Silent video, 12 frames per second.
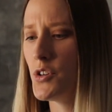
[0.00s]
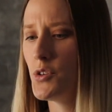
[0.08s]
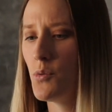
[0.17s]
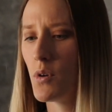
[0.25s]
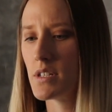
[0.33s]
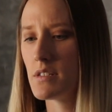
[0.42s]

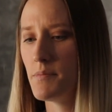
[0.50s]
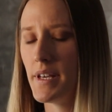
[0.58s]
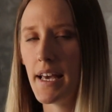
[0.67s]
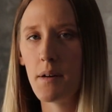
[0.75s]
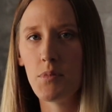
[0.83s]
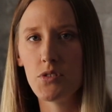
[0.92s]
you want to
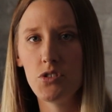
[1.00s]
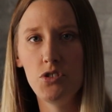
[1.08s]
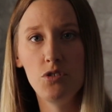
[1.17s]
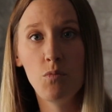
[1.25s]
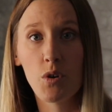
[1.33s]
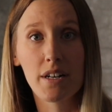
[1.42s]
be able to
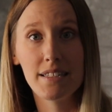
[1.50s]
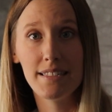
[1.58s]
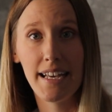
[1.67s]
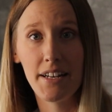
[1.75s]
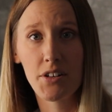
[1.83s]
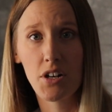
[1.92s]
do more
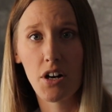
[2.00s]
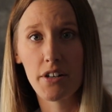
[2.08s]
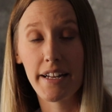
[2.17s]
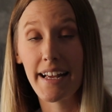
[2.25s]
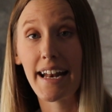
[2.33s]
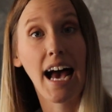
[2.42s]
container gardening